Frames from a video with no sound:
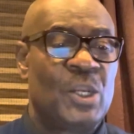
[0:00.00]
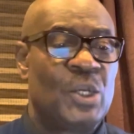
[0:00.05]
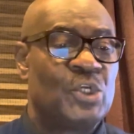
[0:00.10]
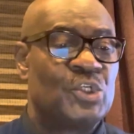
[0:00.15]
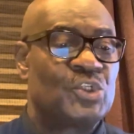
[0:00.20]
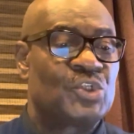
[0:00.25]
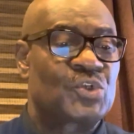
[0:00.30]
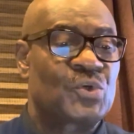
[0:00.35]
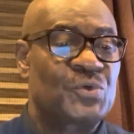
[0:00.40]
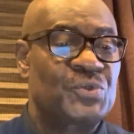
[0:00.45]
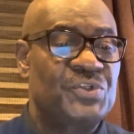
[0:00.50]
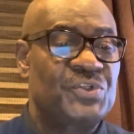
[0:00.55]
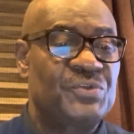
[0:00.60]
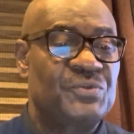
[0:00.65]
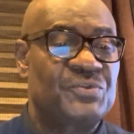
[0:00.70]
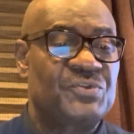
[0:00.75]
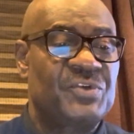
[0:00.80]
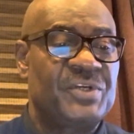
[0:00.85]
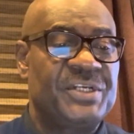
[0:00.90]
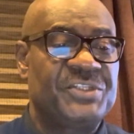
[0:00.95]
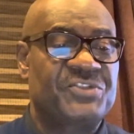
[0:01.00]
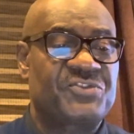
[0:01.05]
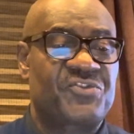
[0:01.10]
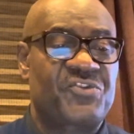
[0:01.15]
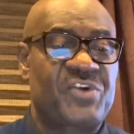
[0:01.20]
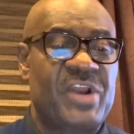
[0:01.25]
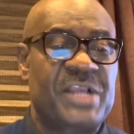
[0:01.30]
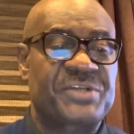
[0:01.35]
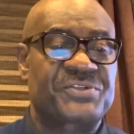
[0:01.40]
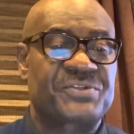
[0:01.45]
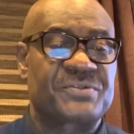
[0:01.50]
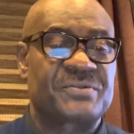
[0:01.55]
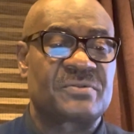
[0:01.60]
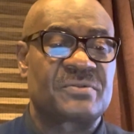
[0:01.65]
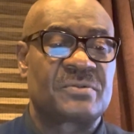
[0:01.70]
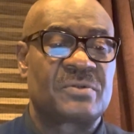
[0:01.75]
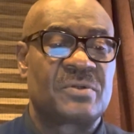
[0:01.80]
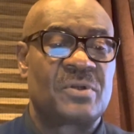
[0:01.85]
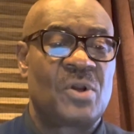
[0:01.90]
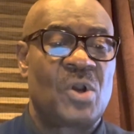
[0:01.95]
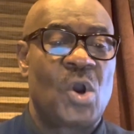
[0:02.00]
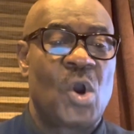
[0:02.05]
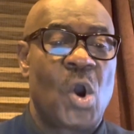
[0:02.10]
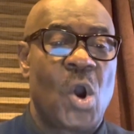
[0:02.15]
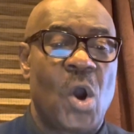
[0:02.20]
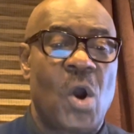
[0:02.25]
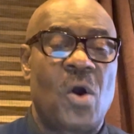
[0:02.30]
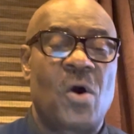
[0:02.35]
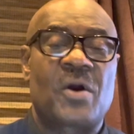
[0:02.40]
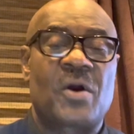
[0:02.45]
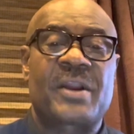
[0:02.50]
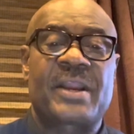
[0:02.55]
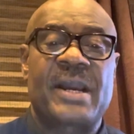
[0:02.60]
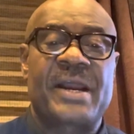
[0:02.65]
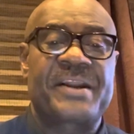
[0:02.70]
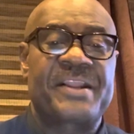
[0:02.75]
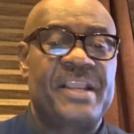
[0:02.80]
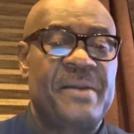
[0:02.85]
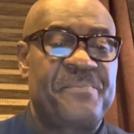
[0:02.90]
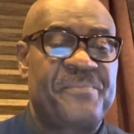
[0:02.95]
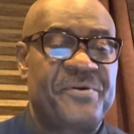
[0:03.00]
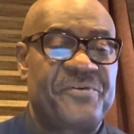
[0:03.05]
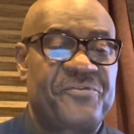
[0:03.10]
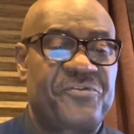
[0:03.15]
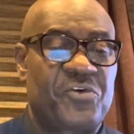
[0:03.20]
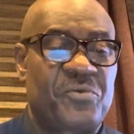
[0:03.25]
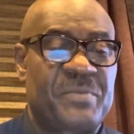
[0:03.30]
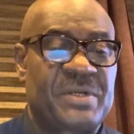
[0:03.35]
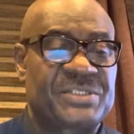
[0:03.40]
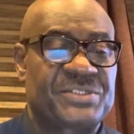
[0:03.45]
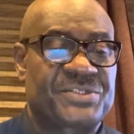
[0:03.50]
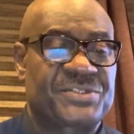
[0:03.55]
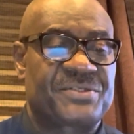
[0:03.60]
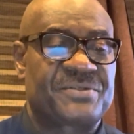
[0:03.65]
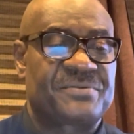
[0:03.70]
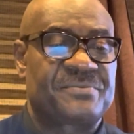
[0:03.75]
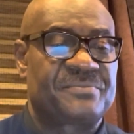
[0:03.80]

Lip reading: social interaction, or career performance.